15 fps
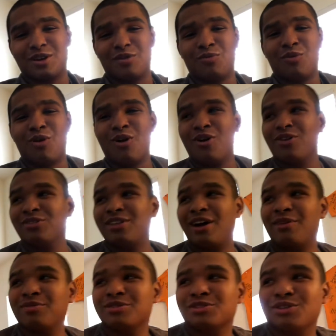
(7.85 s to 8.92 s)
a wall
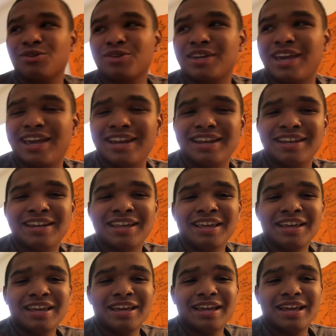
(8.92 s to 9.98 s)
that was located
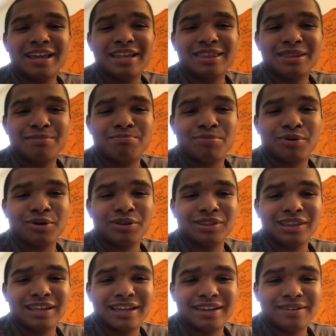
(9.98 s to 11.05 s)
in the
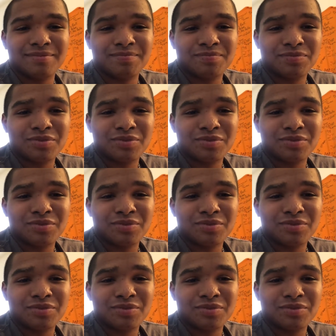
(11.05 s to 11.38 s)
Berlin,